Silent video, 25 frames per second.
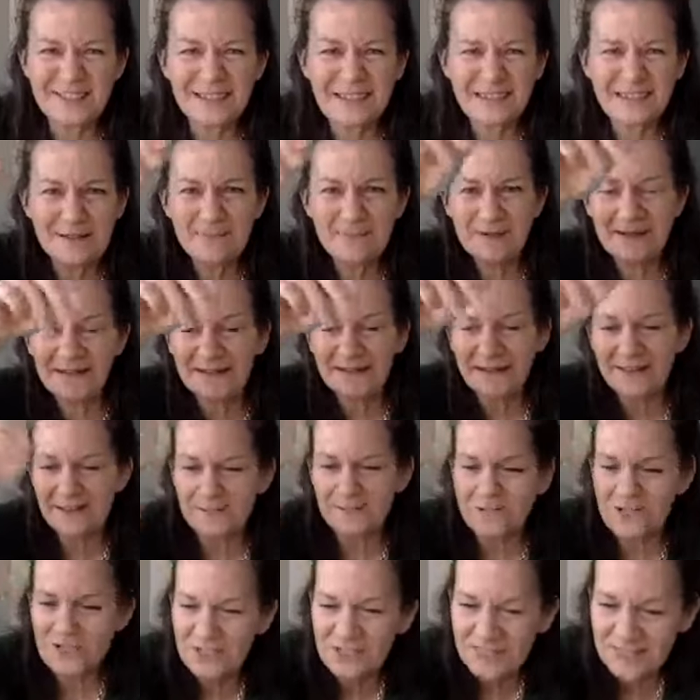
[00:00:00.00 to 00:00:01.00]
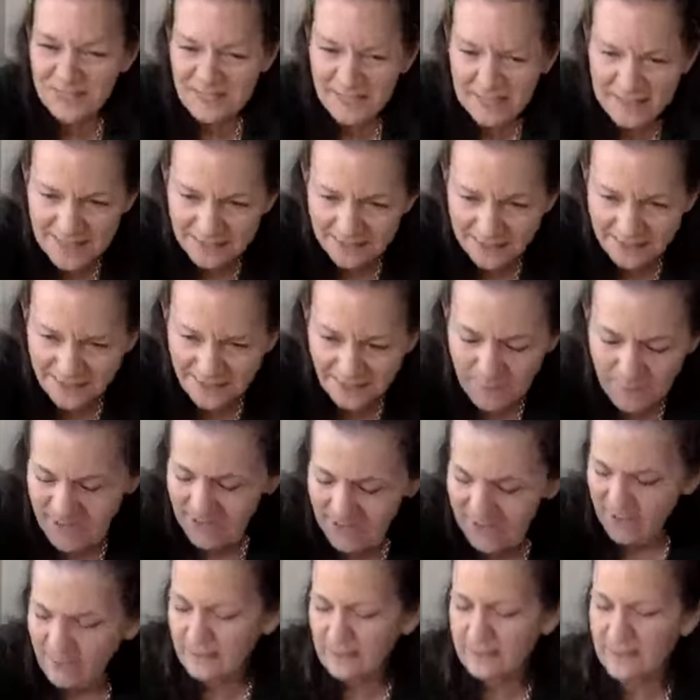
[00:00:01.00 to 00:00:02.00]
doing it. My other machine does it
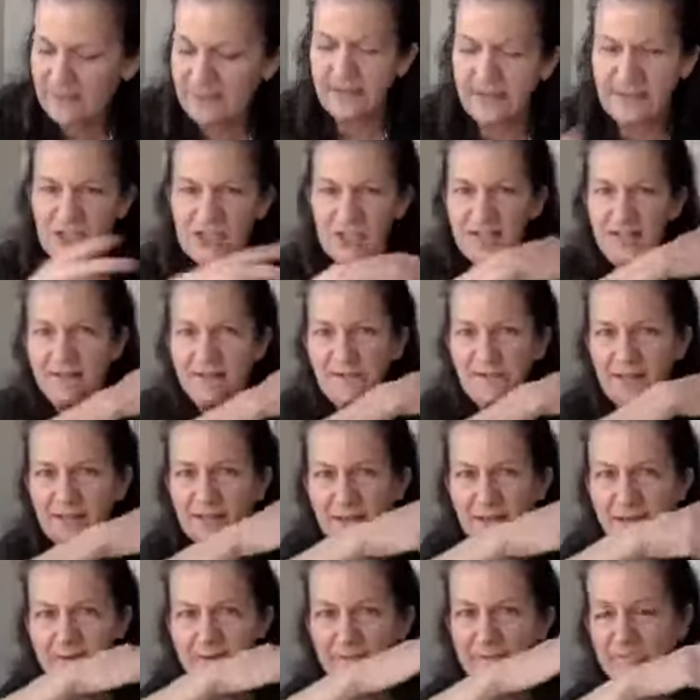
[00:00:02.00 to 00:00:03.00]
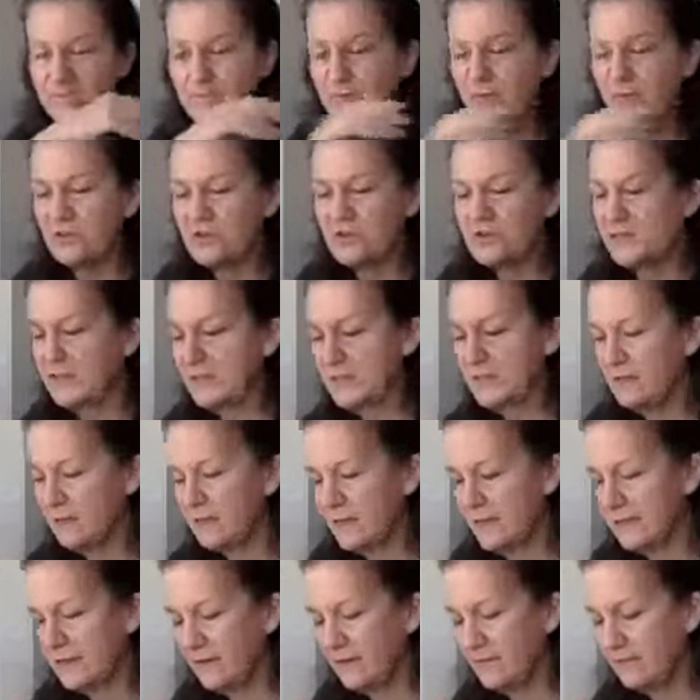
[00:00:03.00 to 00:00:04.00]
automatically. I should have like a person here
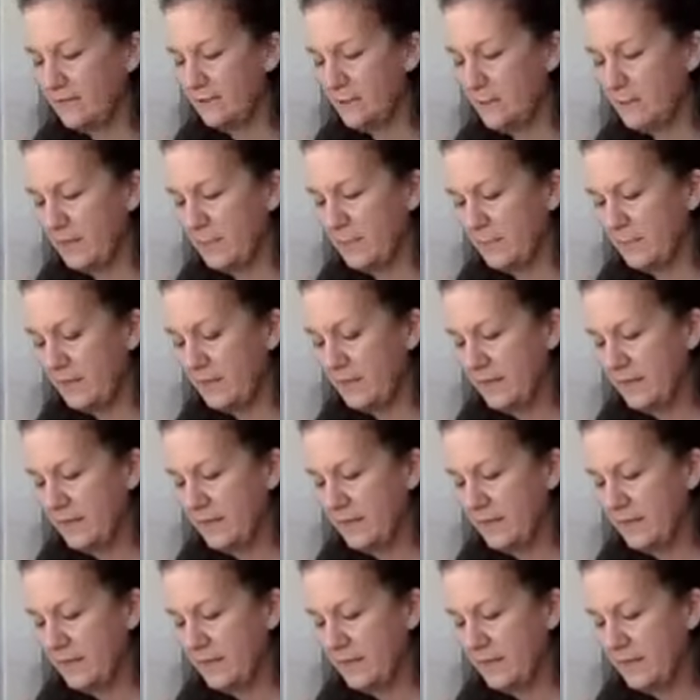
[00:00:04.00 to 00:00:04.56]
cutting for me.